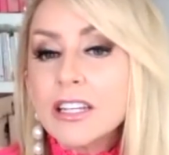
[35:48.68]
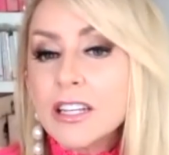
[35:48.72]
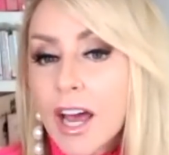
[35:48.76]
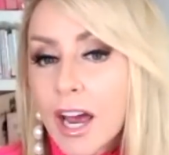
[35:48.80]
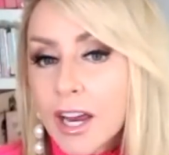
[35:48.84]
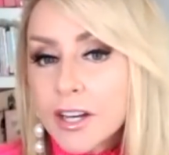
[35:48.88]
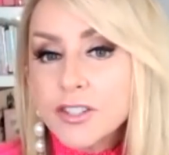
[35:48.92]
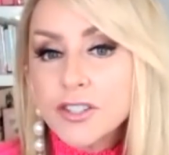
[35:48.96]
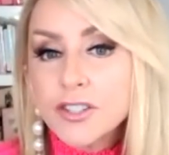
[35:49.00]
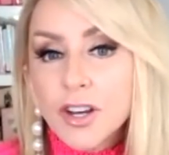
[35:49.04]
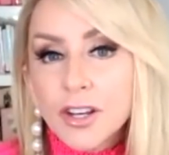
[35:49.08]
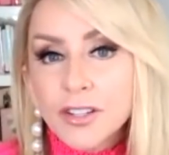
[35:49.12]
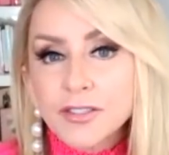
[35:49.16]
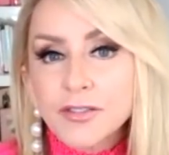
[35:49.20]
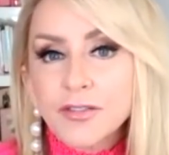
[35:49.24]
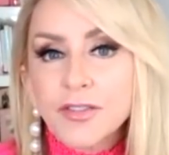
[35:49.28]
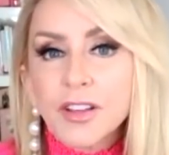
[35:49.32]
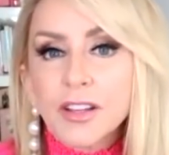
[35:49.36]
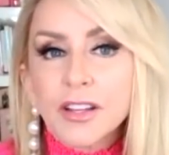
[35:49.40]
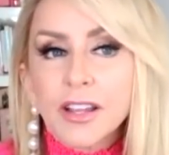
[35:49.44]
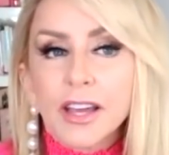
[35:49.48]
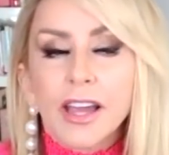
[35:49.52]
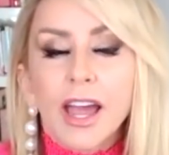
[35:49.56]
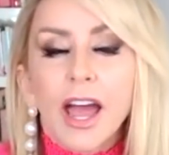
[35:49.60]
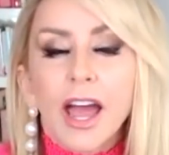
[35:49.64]
I just
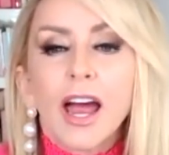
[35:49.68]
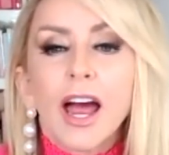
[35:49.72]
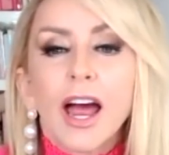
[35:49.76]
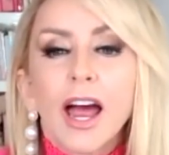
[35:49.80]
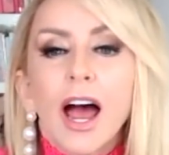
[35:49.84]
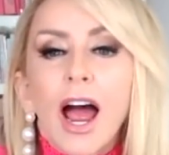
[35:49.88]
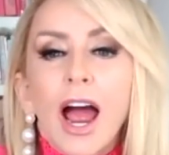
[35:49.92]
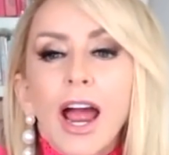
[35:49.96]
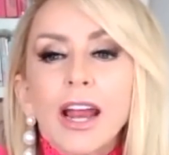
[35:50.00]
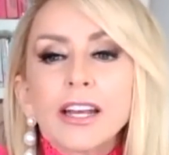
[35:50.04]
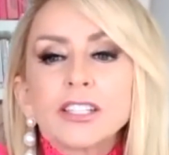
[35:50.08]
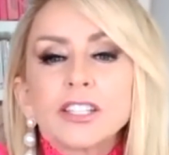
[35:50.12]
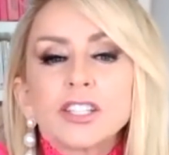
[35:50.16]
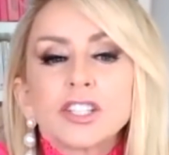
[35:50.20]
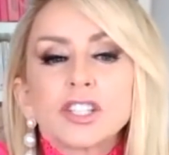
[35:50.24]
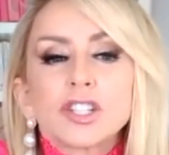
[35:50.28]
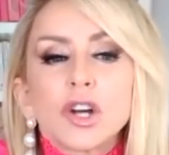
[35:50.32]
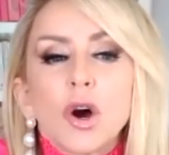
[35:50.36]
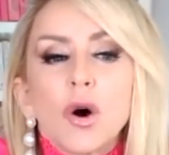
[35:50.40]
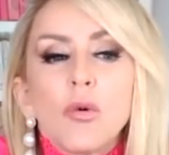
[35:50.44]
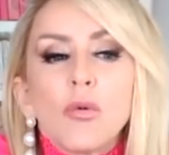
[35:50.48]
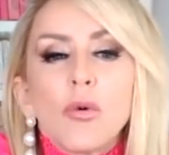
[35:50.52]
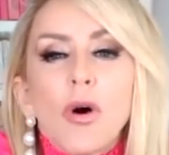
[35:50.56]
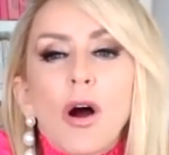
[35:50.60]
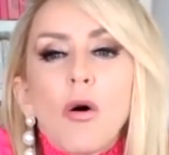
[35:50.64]
feel like I
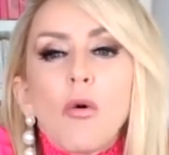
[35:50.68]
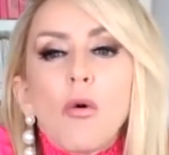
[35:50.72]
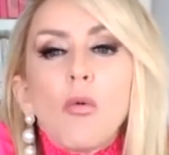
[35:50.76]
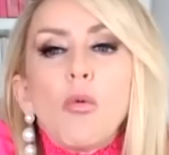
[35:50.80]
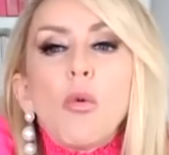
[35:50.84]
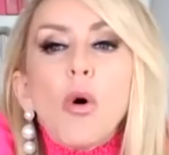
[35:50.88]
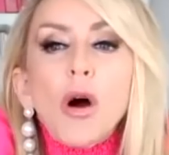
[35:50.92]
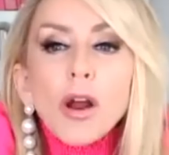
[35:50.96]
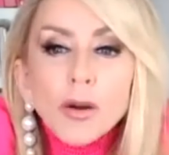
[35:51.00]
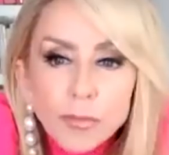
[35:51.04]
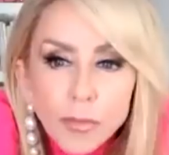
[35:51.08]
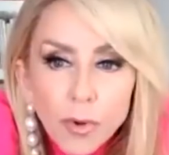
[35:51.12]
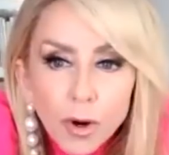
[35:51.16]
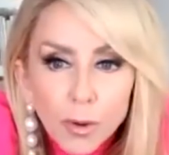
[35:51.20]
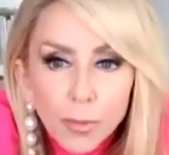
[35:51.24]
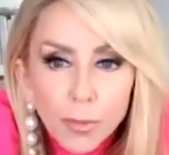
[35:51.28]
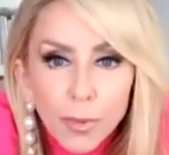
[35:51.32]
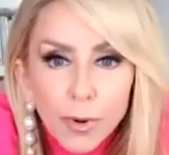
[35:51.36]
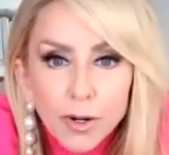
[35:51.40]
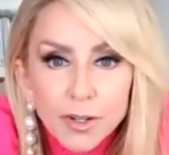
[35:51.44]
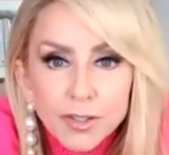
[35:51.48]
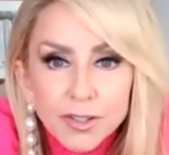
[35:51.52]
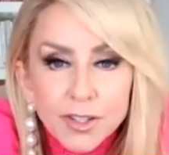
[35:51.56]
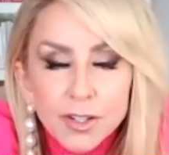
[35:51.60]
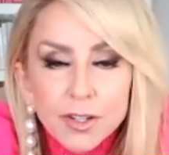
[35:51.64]
don't want one more
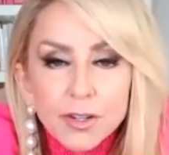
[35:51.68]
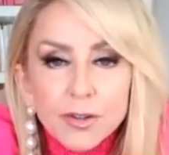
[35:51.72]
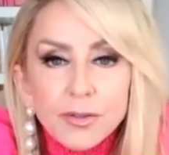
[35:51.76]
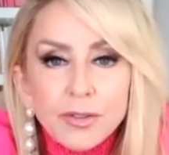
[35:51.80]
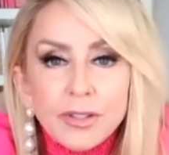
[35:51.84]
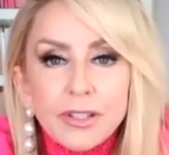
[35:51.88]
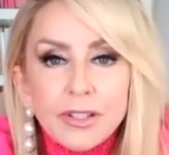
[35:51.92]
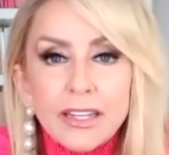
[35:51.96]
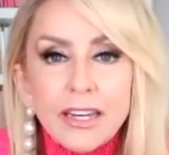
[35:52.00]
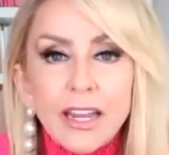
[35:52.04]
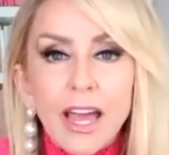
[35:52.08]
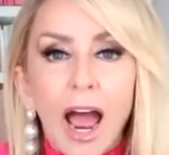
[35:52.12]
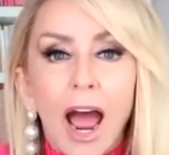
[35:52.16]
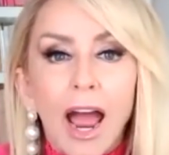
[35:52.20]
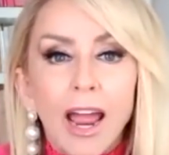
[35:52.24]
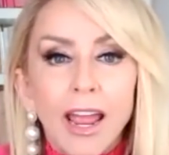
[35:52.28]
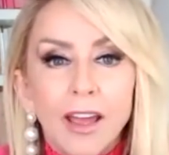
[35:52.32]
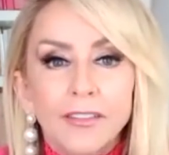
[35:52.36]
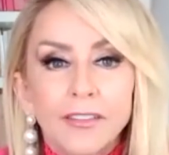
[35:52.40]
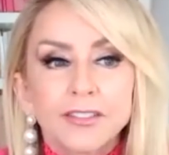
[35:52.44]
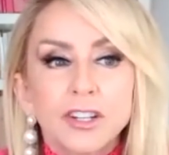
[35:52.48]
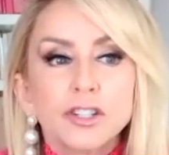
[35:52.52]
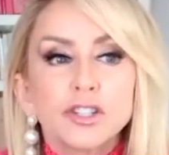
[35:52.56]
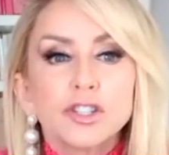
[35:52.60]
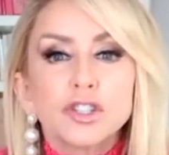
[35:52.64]
person who I
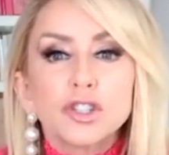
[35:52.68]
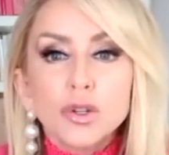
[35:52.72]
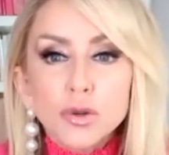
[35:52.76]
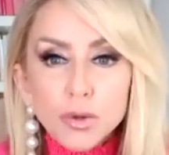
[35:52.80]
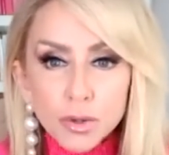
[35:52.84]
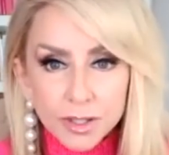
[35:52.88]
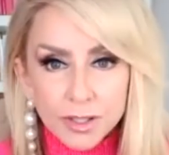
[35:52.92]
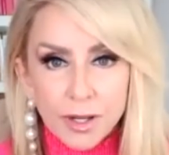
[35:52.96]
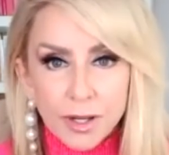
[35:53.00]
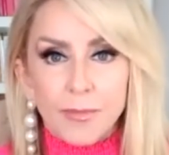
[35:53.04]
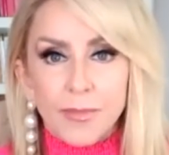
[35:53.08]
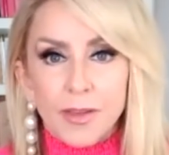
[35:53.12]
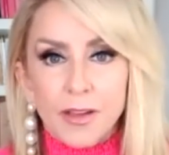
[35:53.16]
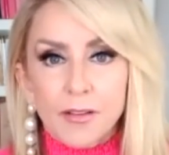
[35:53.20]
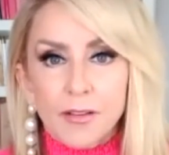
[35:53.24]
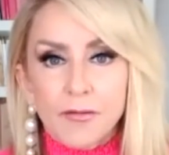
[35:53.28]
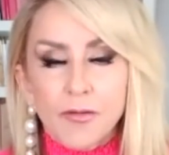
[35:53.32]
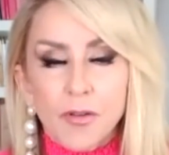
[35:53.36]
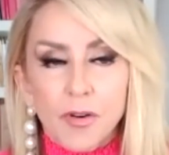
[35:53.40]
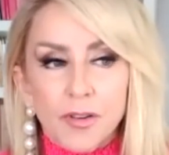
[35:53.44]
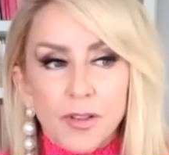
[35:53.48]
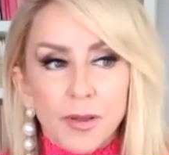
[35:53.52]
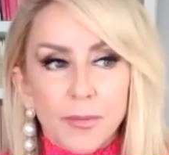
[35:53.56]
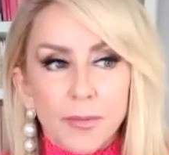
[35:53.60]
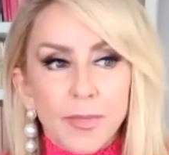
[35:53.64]
have to do something
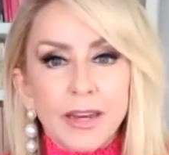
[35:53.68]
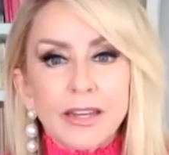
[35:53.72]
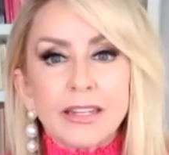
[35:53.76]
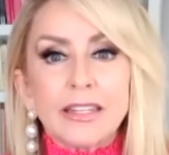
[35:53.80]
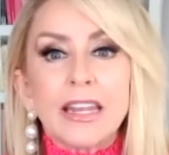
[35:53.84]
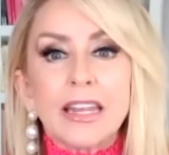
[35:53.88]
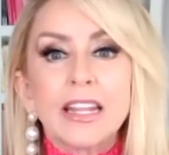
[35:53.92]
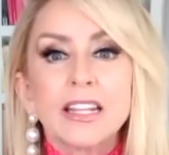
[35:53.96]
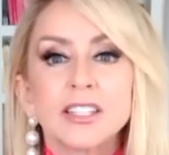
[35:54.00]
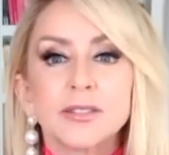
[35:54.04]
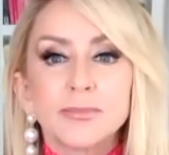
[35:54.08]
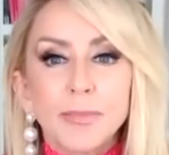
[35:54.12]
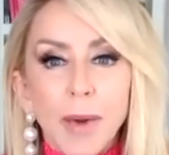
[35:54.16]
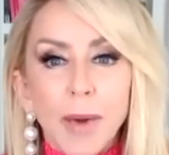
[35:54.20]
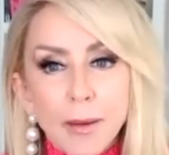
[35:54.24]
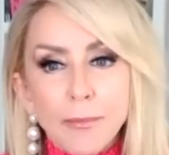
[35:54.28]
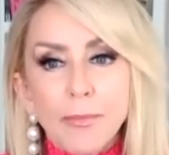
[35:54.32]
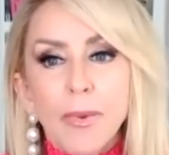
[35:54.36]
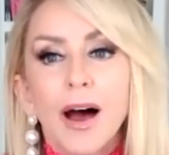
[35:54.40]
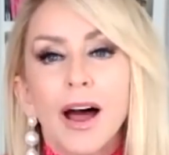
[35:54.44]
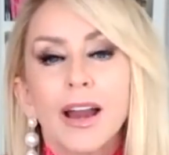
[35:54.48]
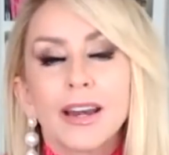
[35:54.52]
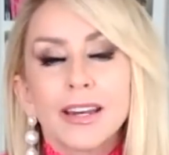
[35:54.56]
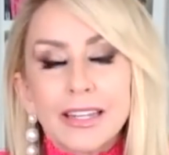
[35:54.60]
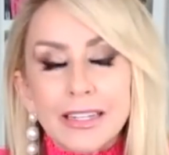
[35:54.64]
for them that needs my
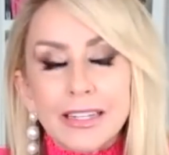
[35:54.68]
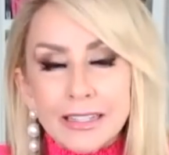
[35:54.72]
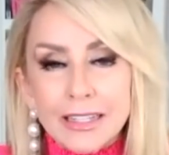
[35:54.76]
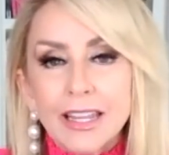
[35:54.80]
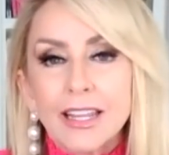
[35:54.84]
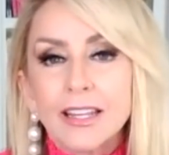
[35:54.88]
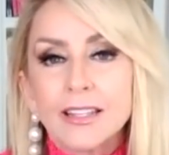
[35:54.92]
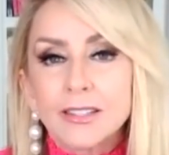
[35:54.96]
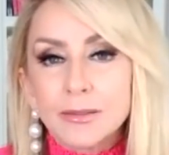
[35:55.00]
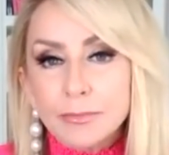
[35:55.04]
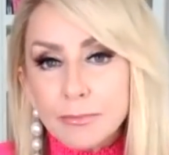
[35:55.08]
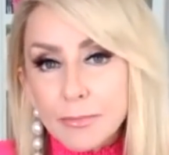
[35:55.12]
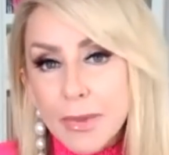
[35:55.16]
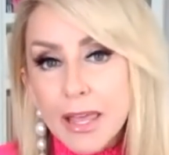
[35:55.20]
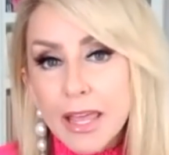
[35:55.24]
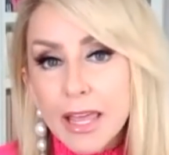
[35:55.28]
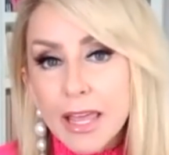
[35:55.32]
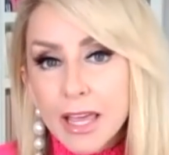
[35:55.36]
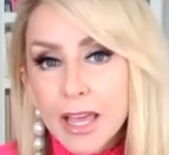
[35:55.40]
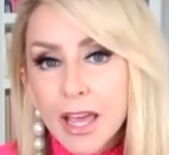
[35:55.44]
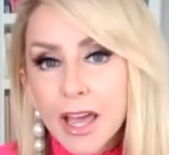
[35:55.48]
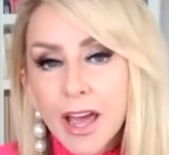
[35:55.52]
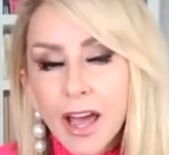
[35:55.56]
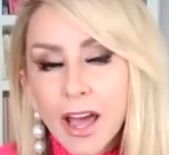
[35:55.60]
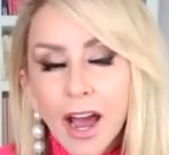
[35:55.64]
body and needs
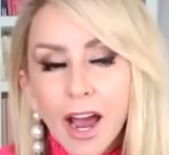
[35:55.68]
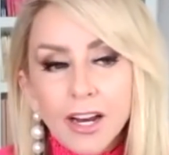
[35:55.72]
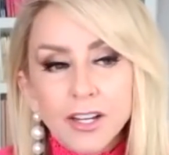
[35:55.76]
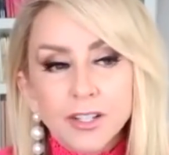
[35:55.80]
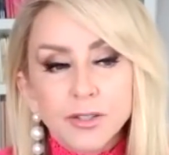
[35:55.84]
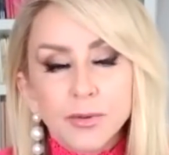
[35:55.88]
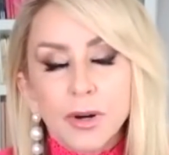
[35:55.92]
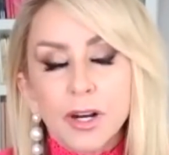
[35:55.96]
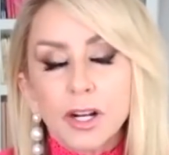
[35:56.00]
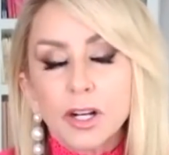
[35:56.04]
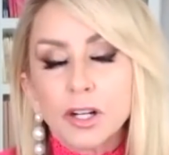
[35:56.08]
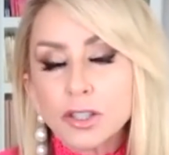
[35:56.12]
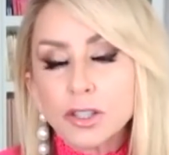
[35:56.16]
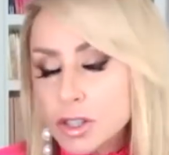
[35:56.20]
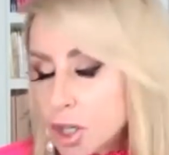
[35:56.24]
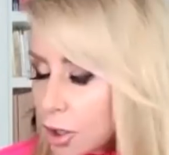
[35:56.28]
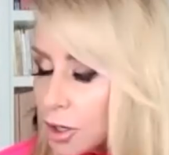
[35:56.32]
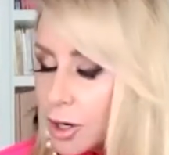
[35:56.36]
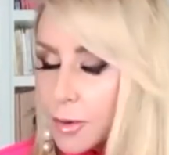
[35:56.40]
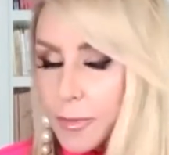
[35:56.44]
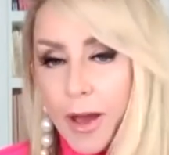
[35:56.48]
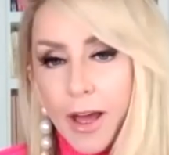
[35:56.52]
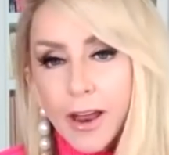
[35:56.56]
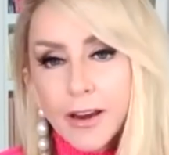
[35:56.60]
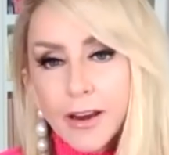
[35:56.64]
me. I just want to go
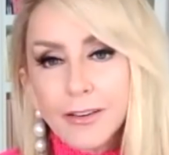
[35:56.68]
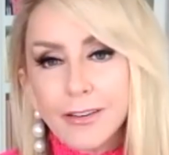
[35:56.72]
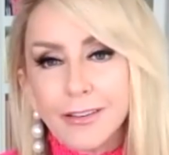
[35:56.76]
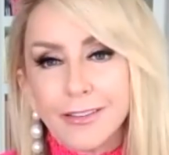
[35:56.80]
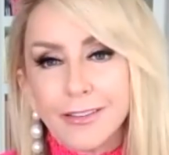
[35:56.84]
to bed.